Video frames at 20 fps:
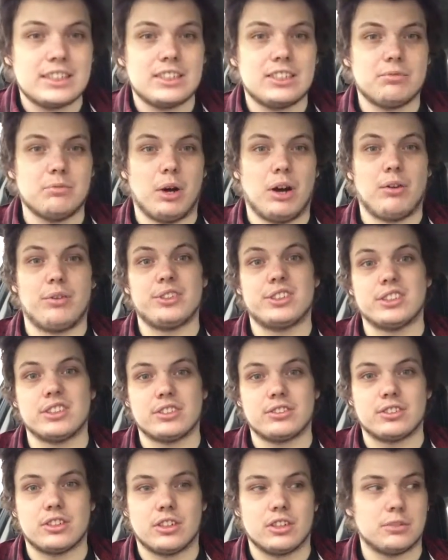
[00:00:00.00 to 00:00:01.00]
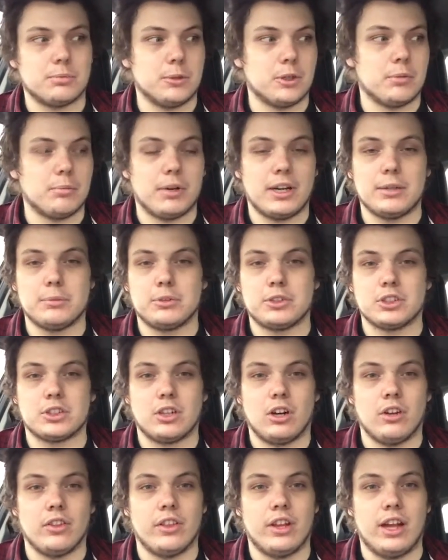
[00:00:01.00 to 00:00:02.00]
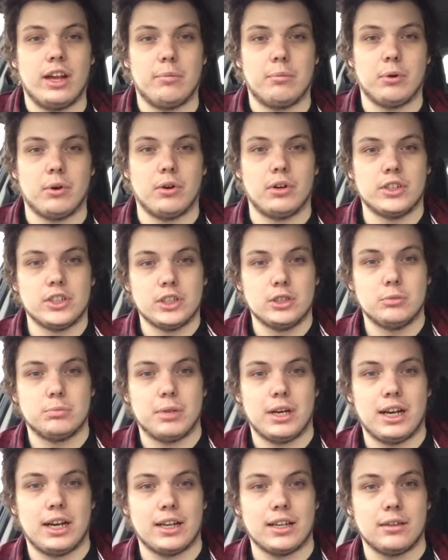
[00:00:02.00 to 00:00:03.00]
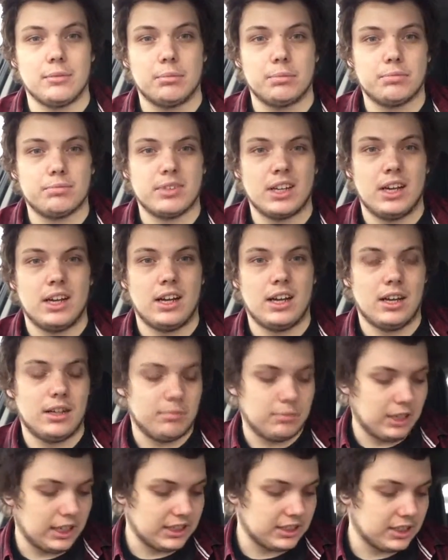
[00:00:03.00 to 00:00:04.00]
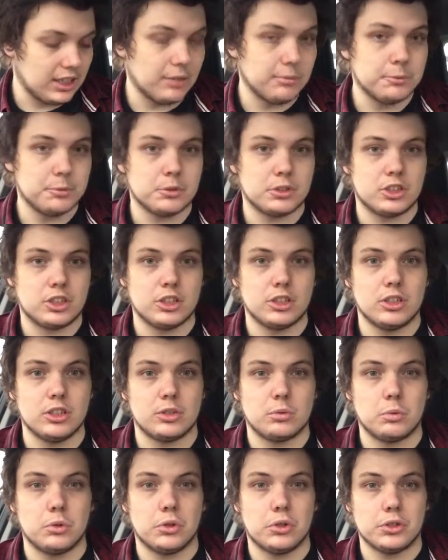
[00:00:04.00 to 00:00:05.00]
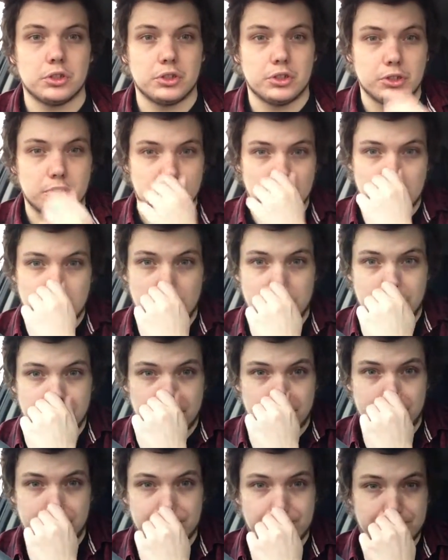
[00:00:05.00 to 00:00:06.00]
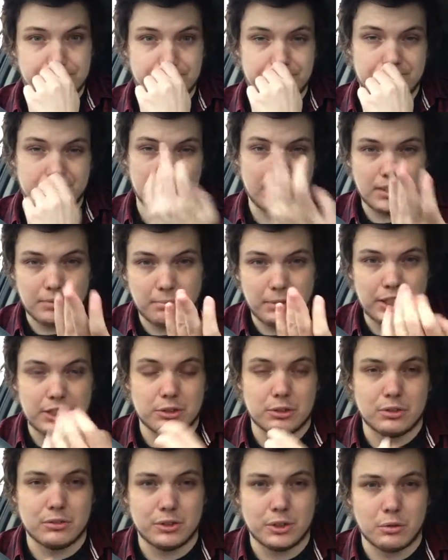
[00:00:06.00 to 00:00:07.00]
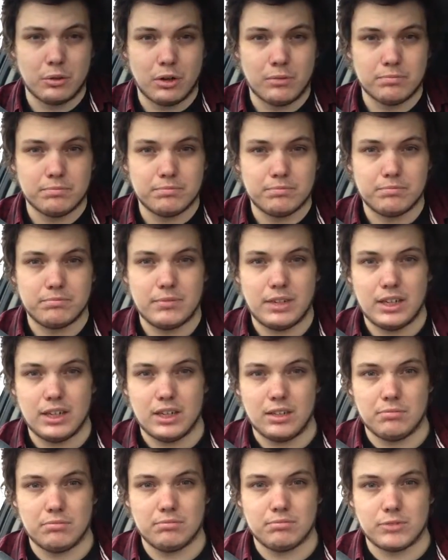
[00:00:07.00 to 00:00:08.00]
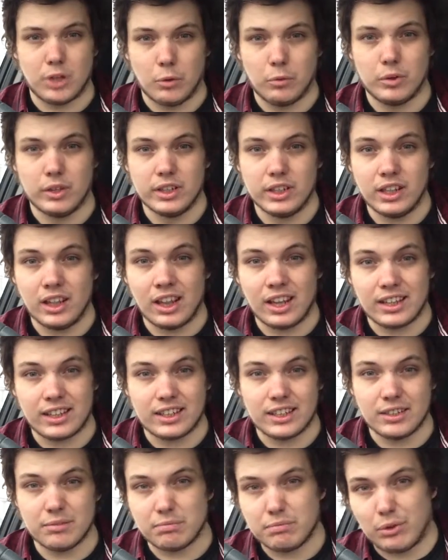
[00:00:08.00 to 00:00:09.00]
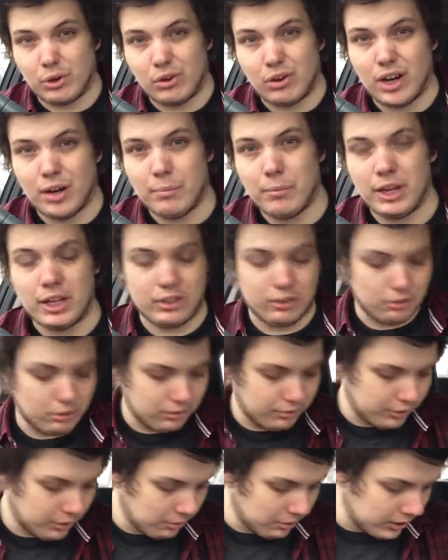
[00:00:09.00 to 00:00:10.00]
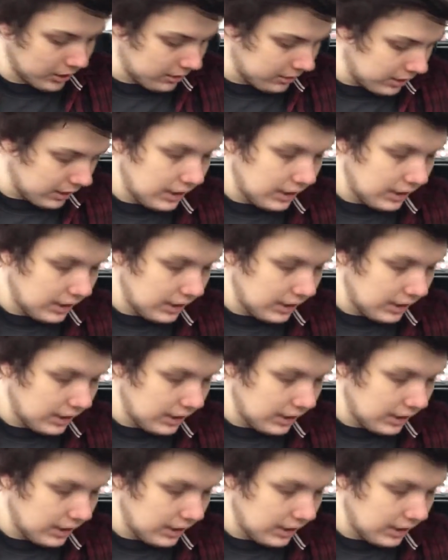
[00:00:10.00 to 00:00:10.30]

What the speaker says: well, since I started smoking pipes, just gone there, bought a new pipe. Last time it was Church Warden that I may do a review on. Don't really like it, but I may do a review on it.